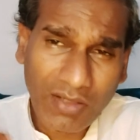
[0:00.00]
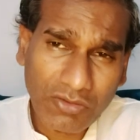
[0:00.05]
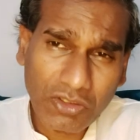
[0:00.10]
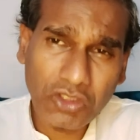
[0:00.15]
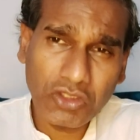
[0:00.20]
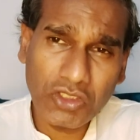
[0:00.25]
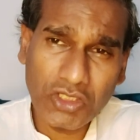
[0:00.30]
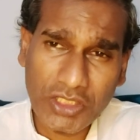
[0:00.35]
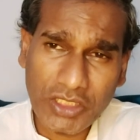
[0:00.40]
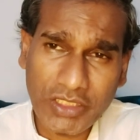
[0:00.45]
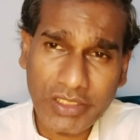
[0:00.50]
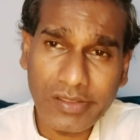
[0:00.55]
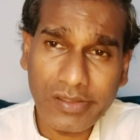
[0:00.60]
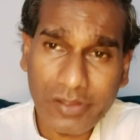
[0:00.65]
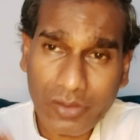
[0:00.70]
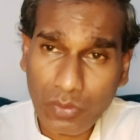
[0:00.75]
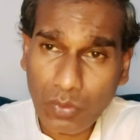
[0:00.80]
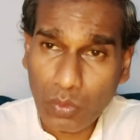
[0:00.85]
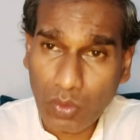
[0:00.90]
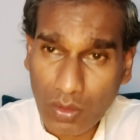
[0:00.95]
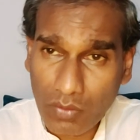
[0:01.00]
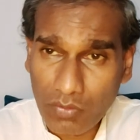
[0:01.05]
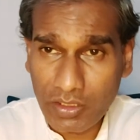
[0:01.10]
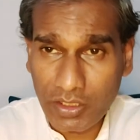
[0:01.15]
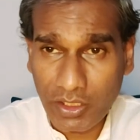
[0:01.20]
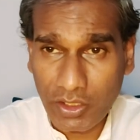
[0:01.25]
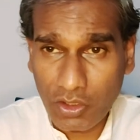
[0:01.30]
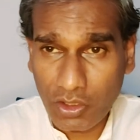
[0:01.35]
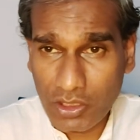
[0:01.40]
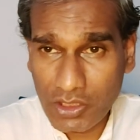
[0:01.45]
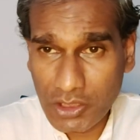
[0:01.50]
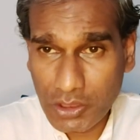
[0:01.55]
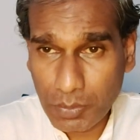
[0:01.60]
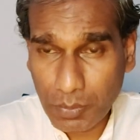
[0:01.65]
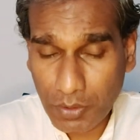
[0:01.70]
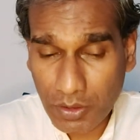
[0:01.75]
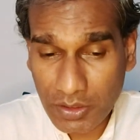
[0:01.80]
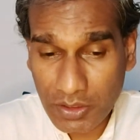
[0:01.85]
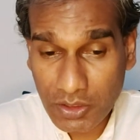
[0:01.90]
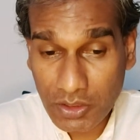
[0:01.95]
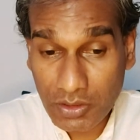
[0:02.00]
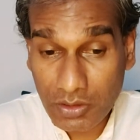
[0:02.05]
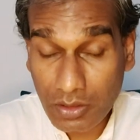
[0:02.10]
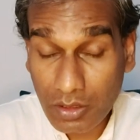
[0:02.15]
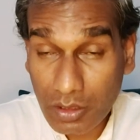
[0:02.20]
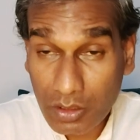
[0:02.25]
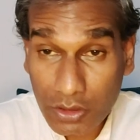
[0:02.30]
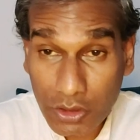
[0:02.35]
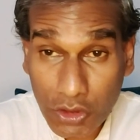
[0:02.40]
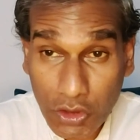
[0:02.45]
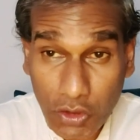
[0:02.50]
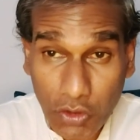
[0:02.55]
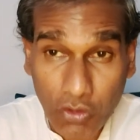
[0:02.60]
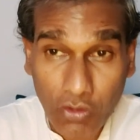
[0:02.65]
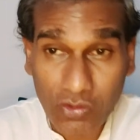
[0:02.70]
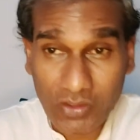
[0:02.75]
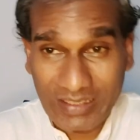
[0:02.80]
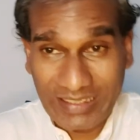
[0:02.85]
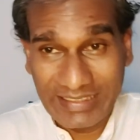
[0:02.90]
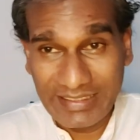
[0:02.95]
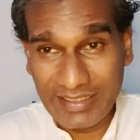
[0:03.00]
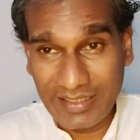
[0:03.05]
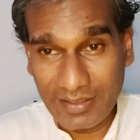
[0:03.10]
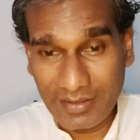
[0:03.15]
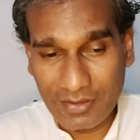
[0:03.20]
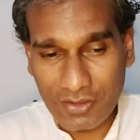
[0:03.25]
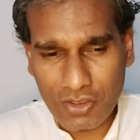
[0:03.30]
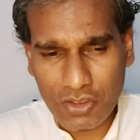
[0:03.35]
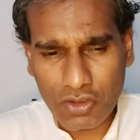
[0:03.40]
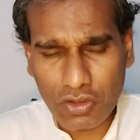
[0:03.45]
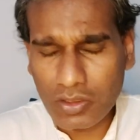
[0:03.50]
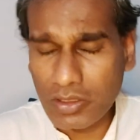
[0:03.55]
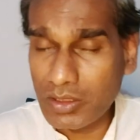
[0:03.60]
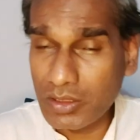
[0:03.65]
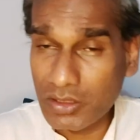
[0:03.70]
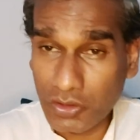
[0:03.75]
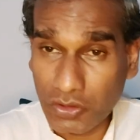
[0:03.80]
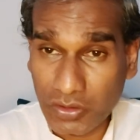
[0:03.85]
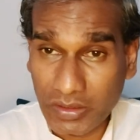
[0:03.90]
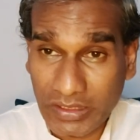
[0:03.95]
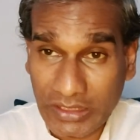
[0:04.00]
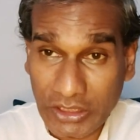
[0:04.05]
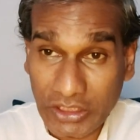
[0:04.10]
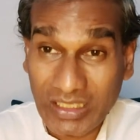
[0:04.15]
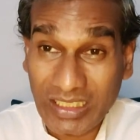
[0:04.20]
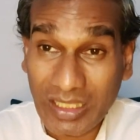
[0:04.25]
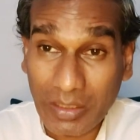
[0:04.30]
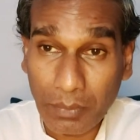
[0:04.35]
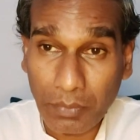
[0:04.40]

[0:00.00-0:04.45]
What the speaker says: over the knowledge points throughout the day, so that you need to keep your mind